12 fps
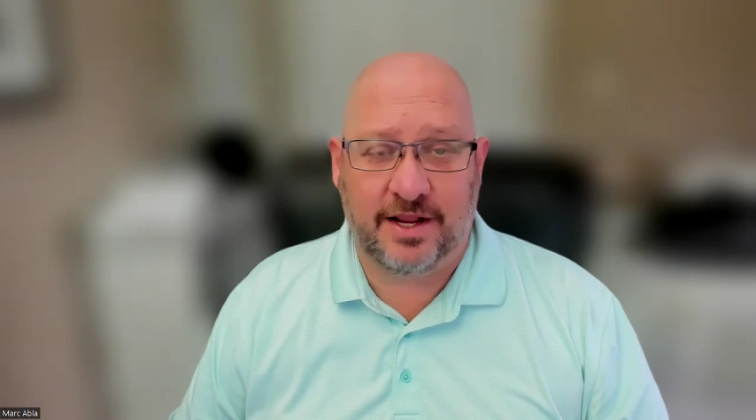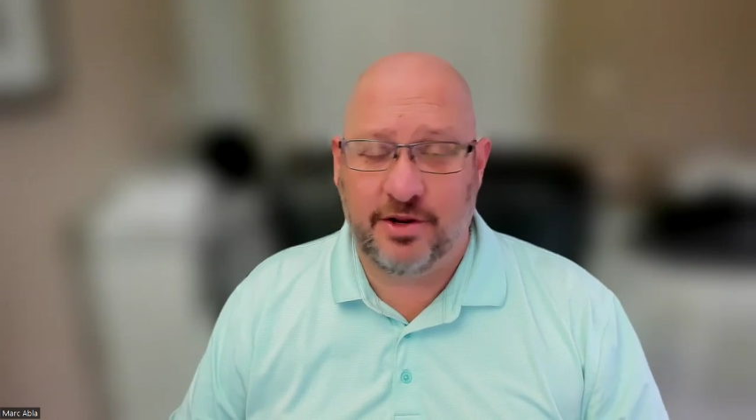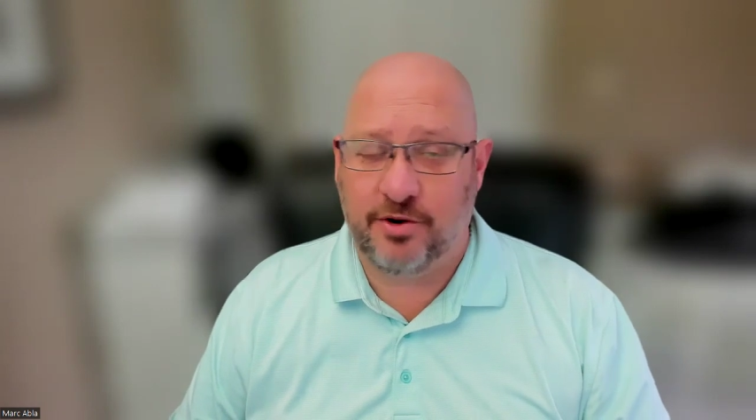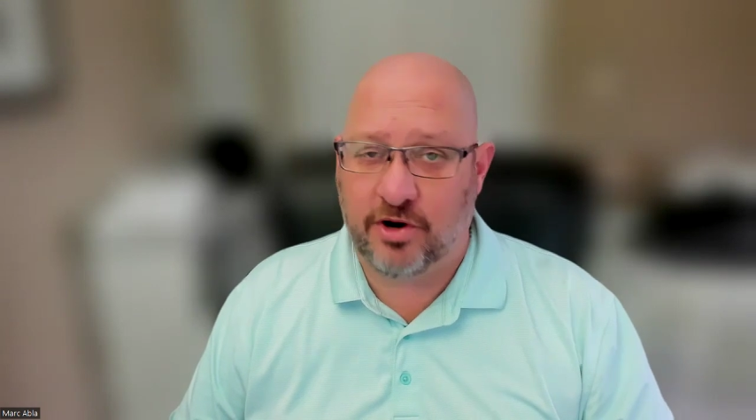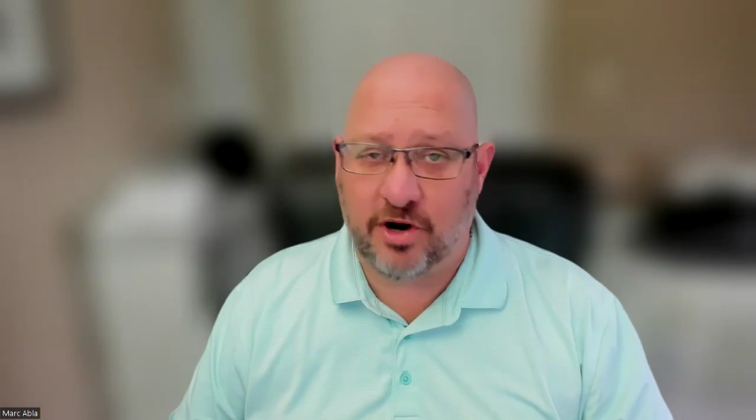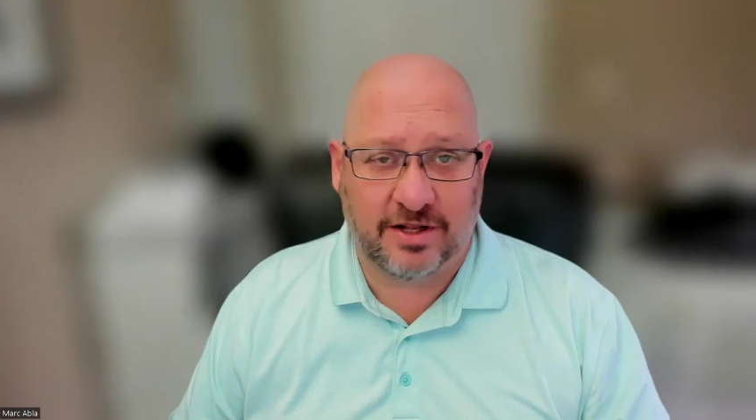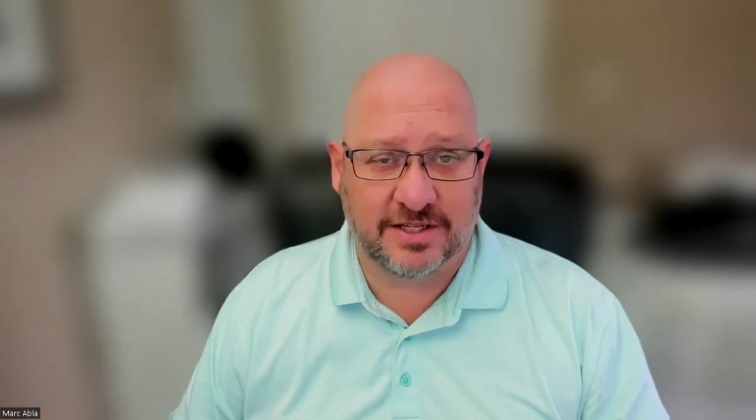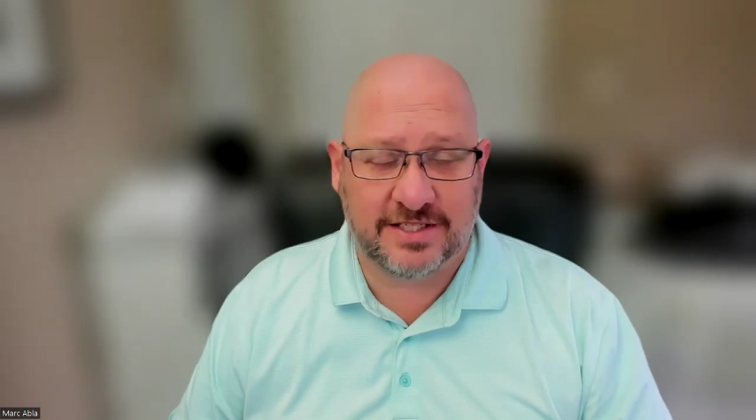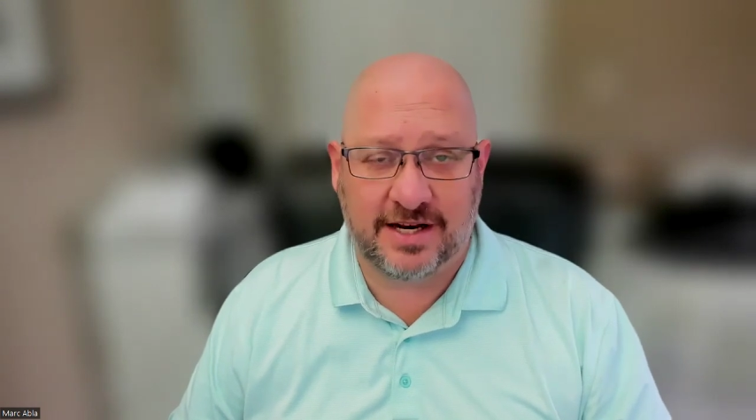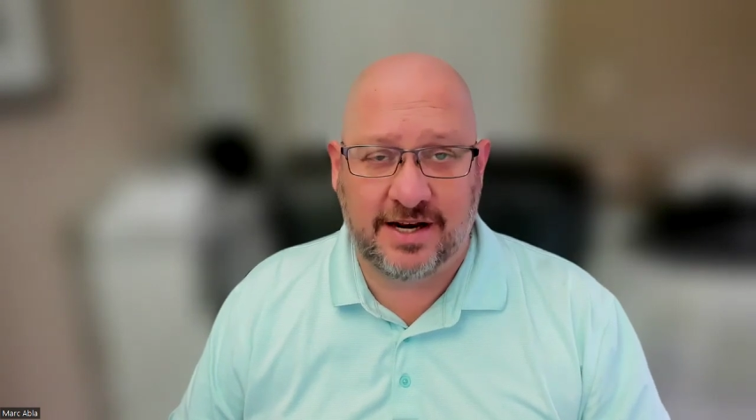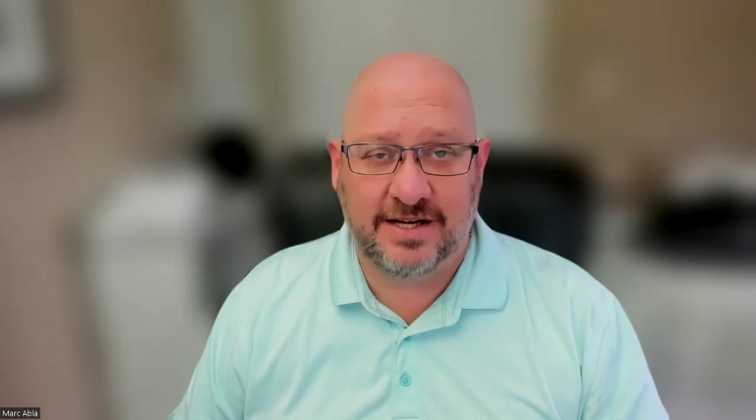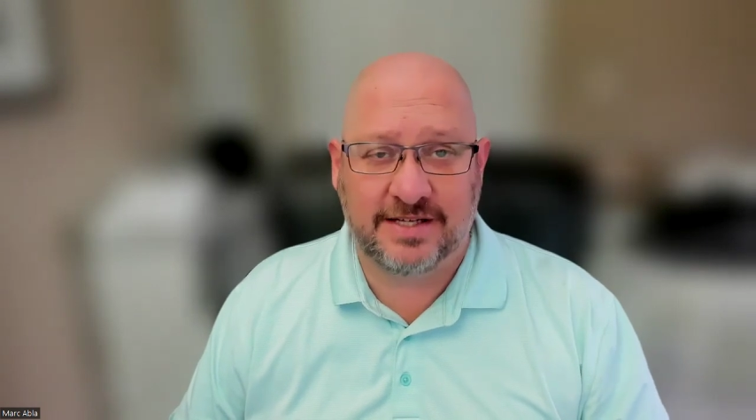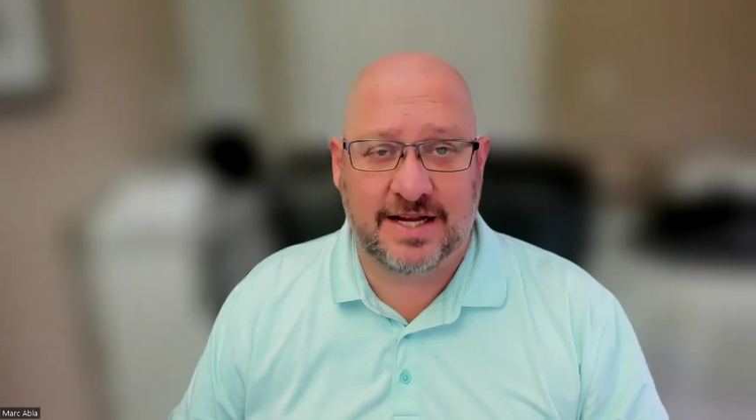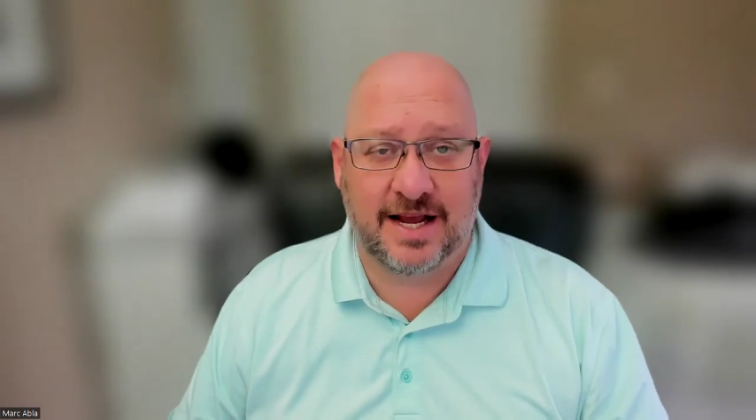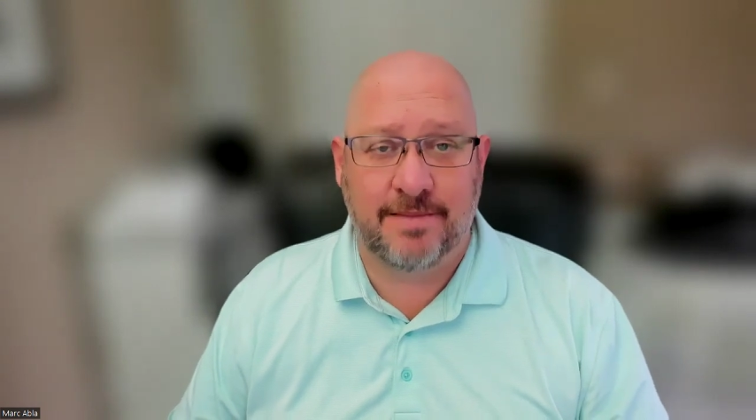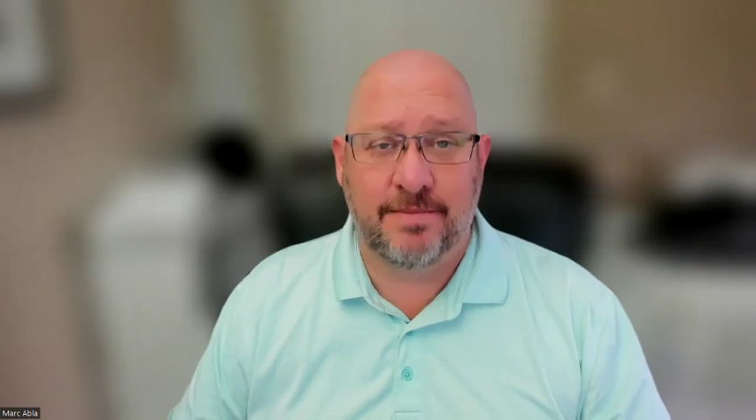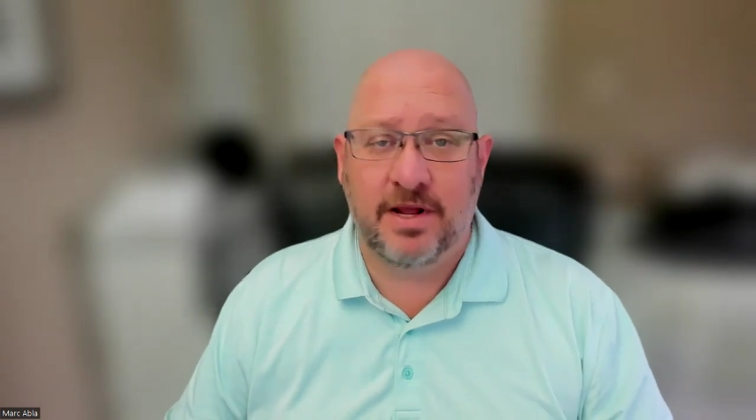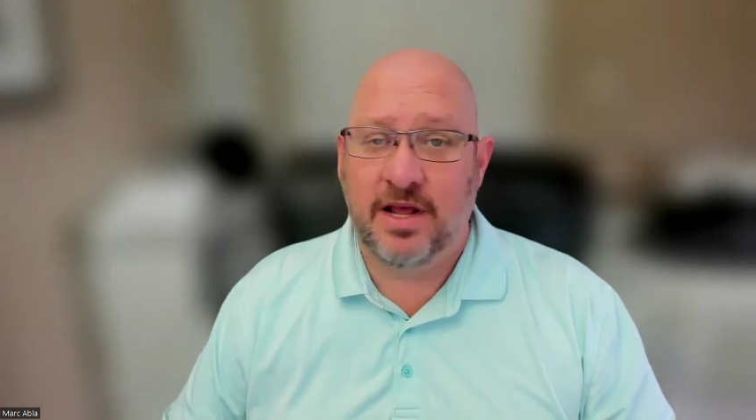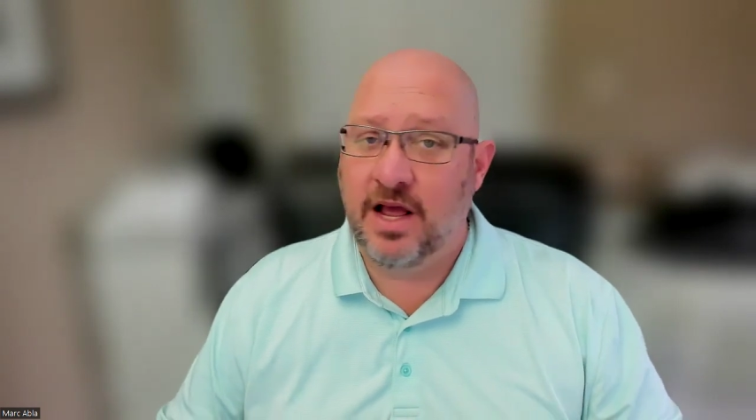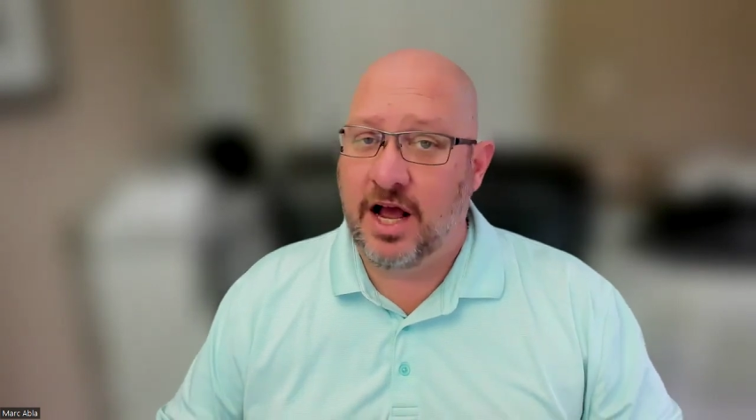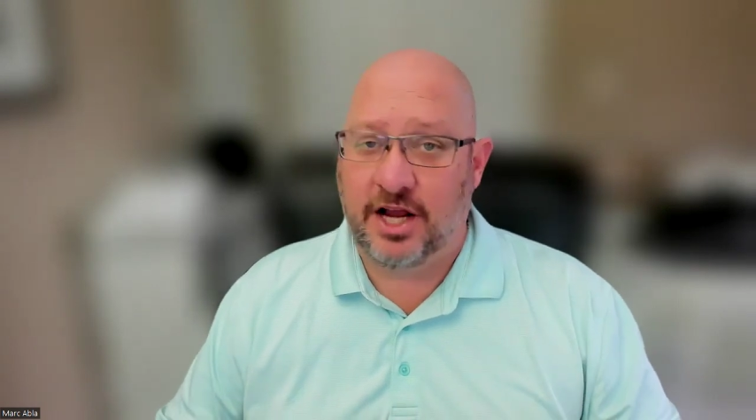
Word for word: Uh, you can call us at any time,